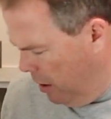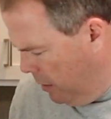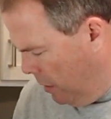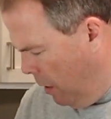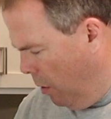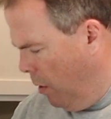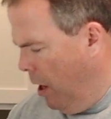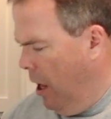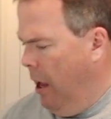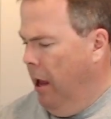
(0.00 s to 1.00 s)
So
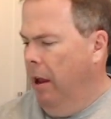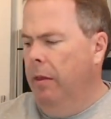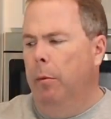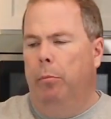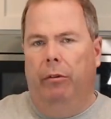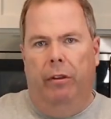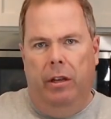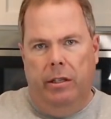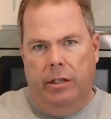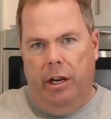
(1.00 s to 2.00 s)
in the
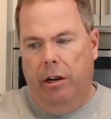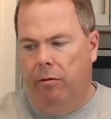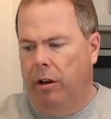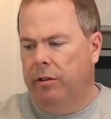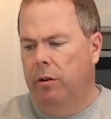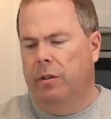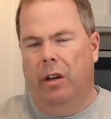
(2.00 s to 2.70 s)
Brazilian steak restaurants,